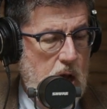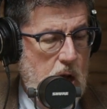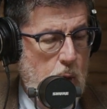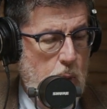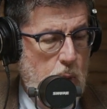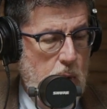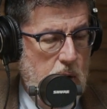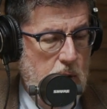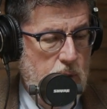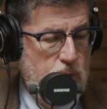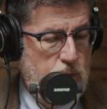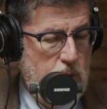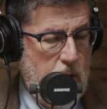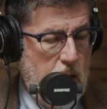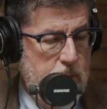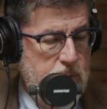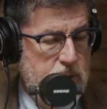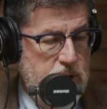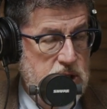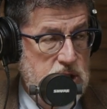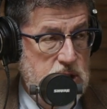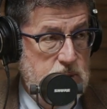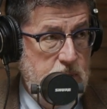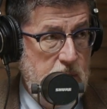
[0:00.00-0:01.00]
will from
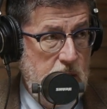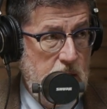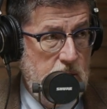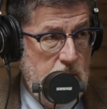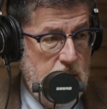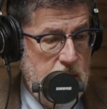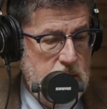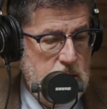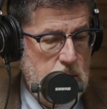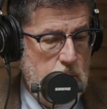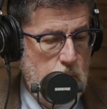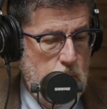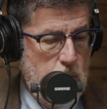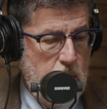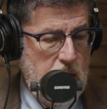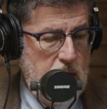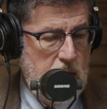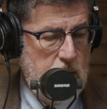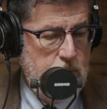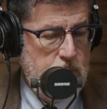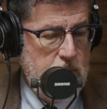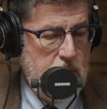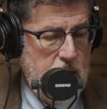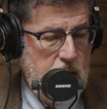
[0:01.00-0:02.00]
the Spirit
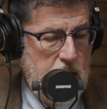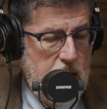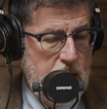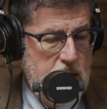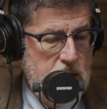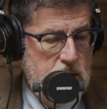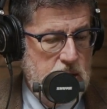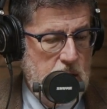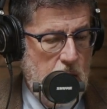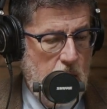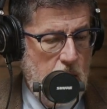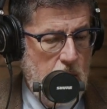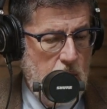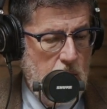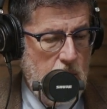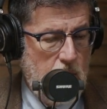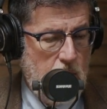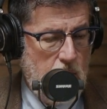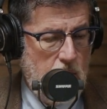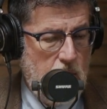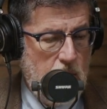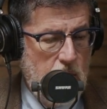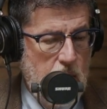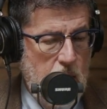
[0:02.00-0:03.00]
reap
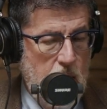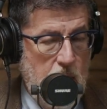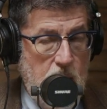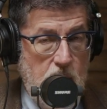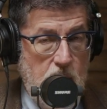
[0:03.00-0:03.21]
eternal